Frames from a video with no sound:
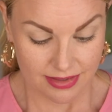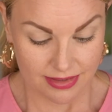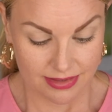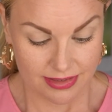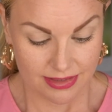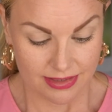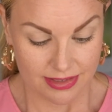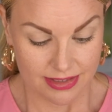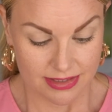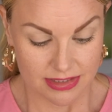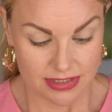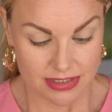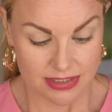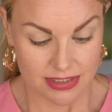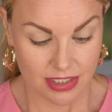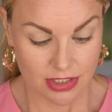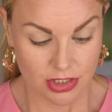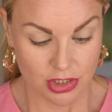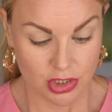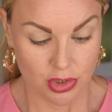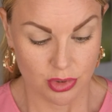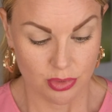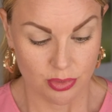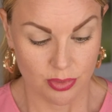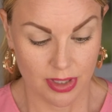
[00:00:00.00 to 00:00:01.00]
Let's
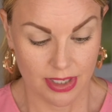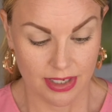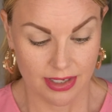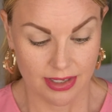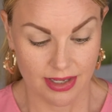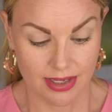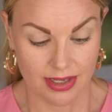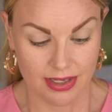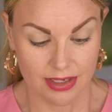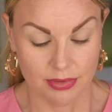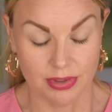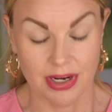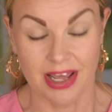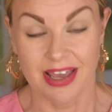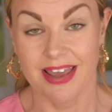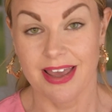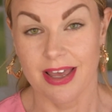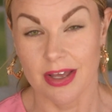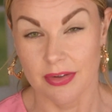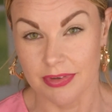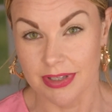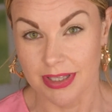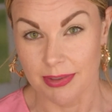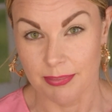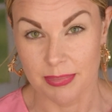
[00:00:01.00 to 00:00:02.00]
try out. I
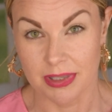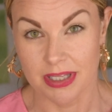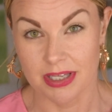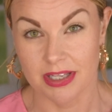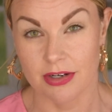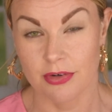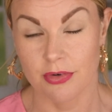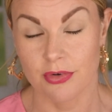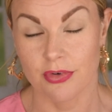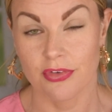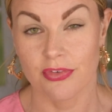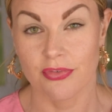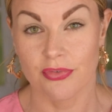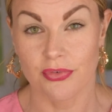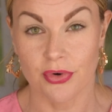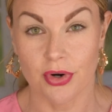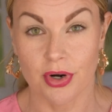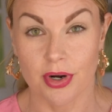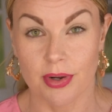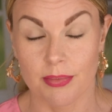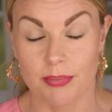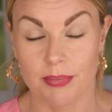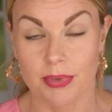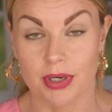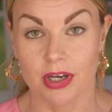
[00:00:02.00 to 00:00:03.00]
have lip liners
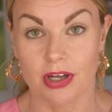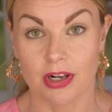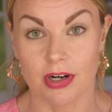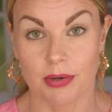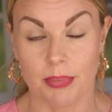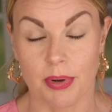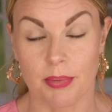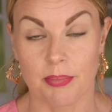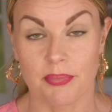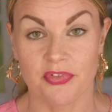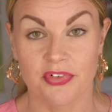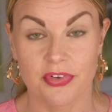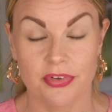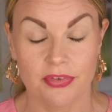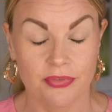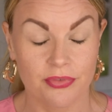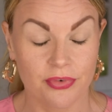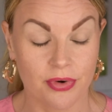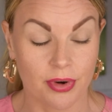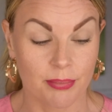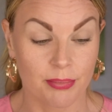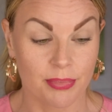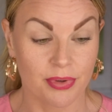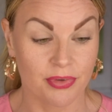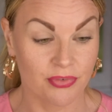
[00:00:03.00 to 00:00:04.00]
from Colourpop
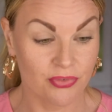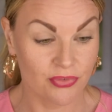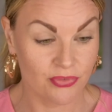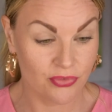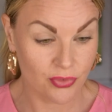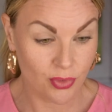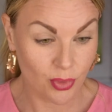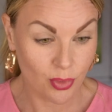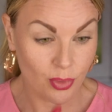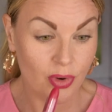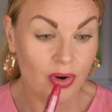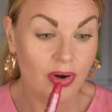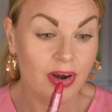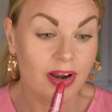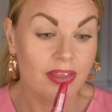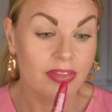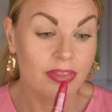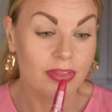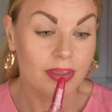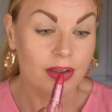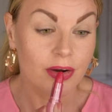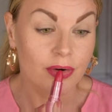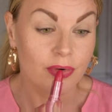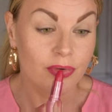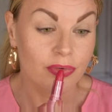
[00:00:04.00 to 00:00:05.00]
from before, and
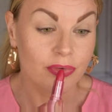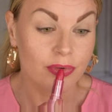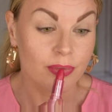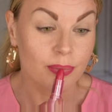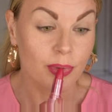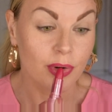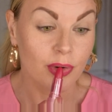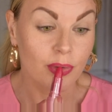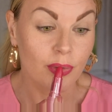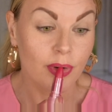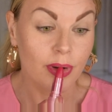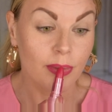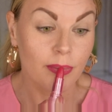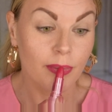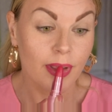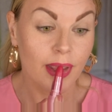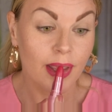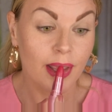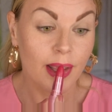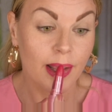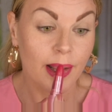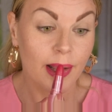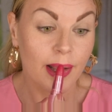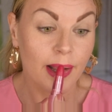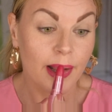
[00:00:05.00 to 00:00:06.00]
they are super creamy.